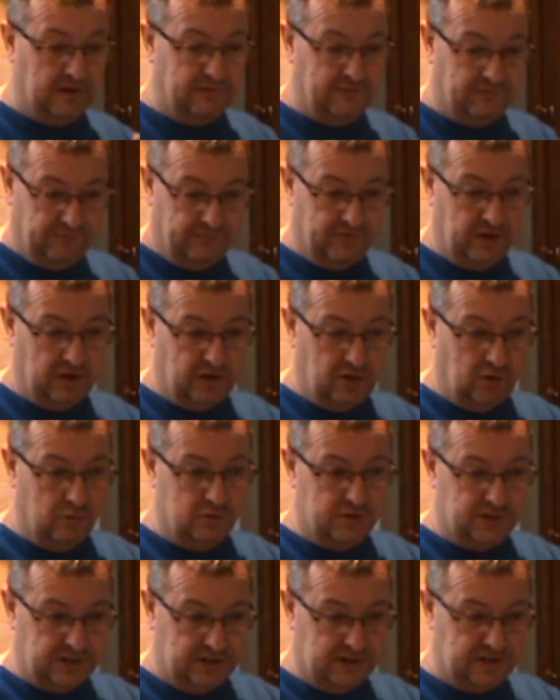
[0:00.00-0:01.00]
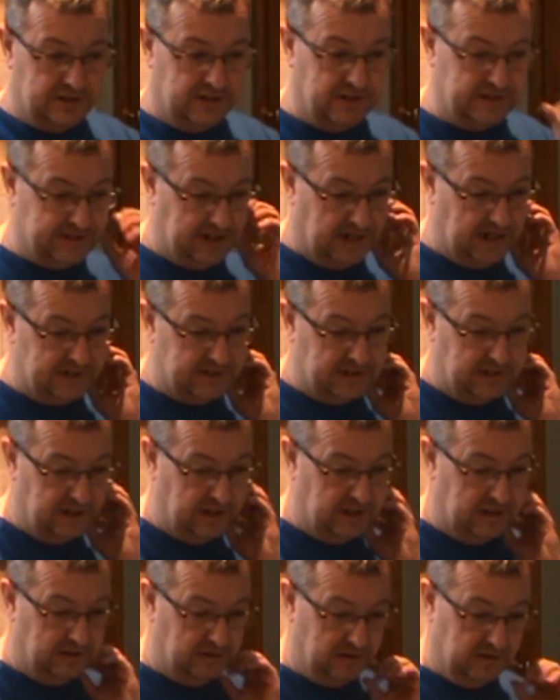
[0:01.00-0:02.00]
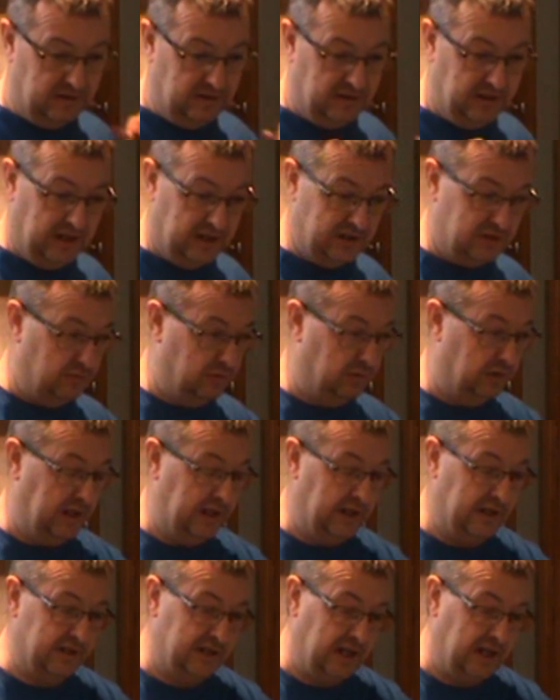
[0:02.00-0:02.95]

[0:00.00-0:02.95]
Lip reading: it goes to the size of the actual ink.